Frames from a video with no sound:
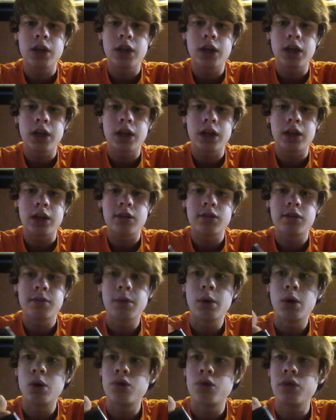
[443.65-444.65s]
and it
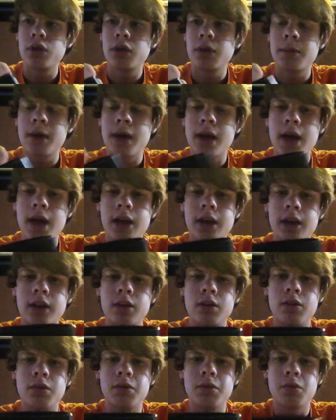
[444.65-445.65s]
smelled really bad
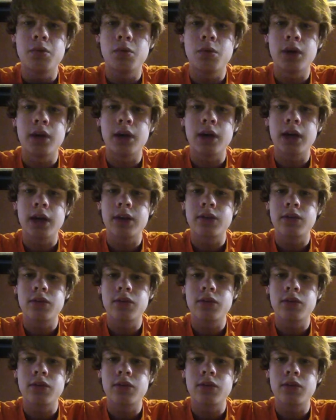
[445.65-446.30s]
and whatnot.